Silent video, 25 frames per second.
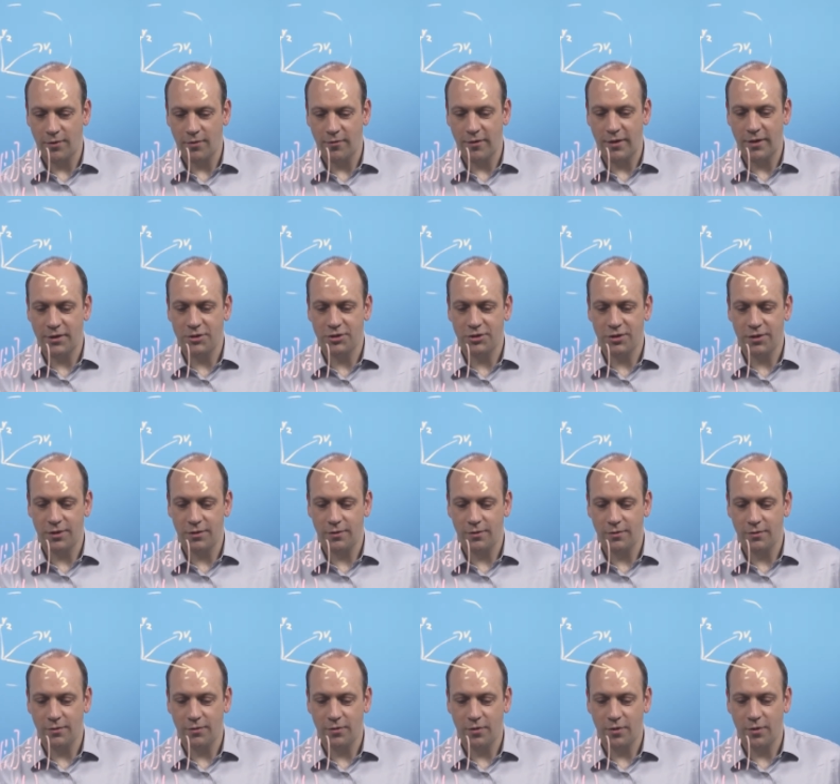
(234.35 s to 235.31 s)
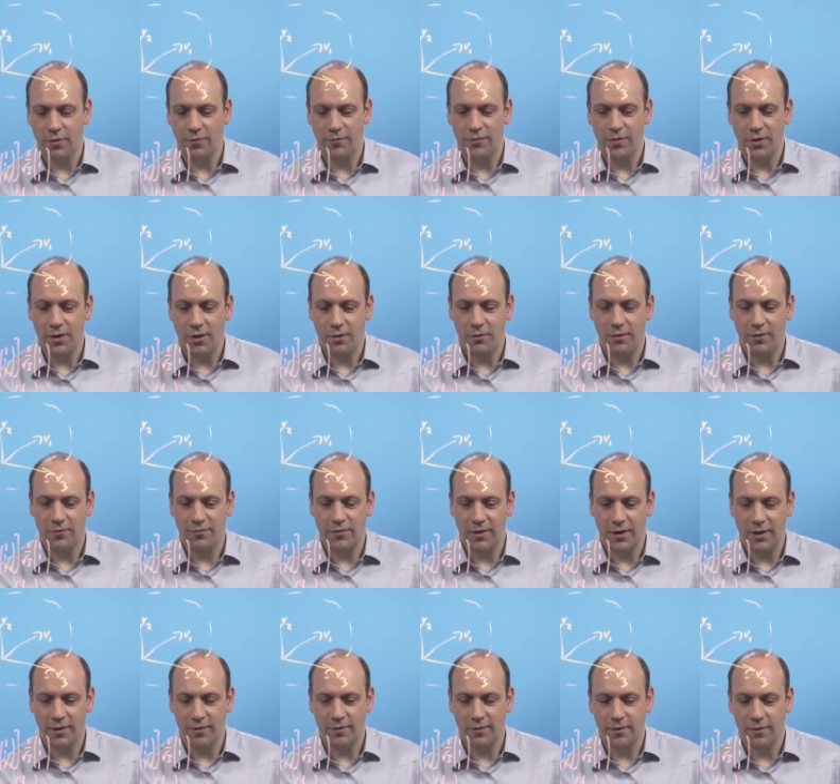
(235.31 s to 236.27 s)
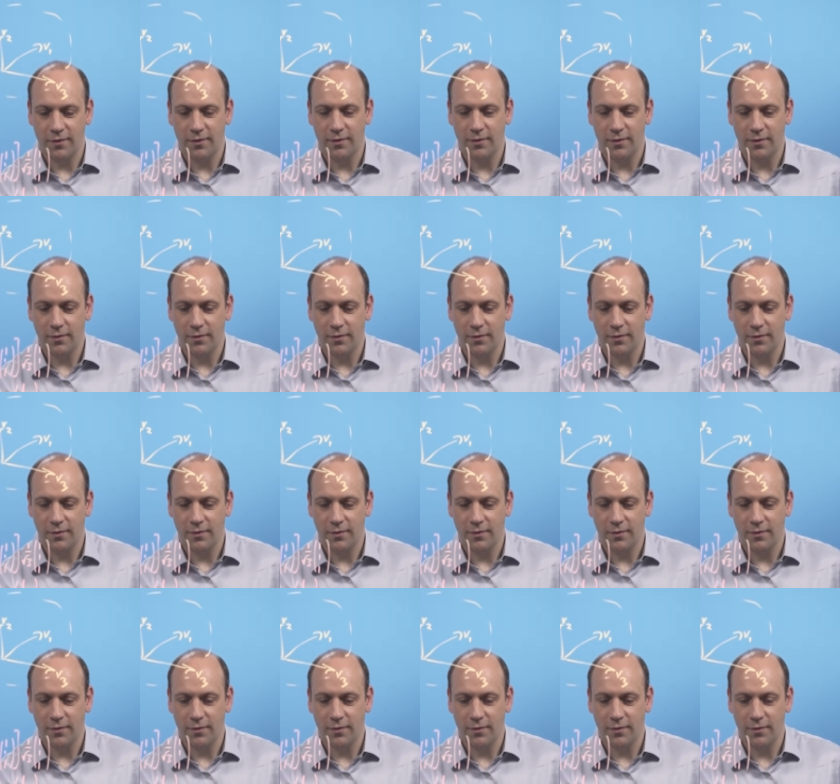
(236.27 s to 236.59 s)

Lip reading: direction of the unit vector